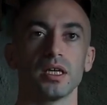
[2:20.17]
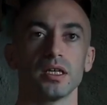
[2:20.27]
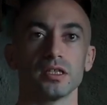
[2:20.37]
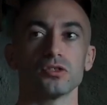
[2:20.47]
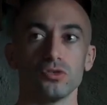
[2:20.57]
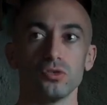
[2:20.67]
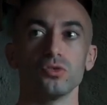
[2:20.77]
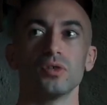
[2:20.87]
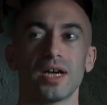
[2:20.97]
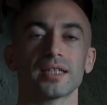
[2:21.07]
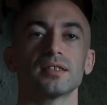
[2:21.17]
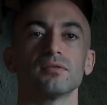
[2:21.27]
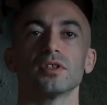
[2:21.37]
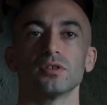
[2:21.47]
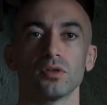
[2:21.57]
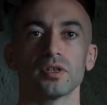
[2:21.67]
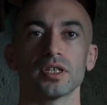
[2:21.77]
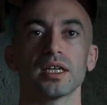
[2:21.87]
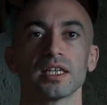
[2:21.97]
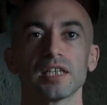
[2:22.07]
It's you actively
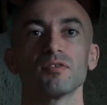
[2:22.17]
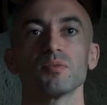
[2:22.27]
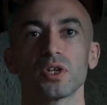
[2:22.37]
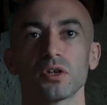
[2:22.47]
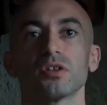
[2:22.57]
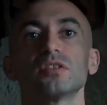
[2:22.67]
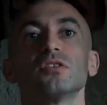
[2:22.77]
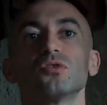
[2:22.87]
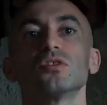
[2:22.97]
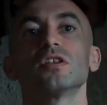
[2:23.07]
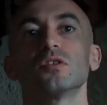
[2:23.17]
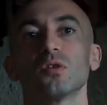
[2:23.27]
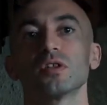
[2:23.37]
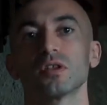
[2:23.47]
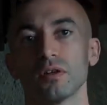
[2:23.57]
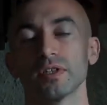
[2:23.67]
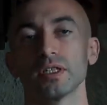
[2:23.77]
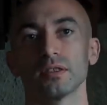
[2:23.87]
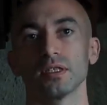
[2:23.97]
ignoring and giving priority to the ignoring of it.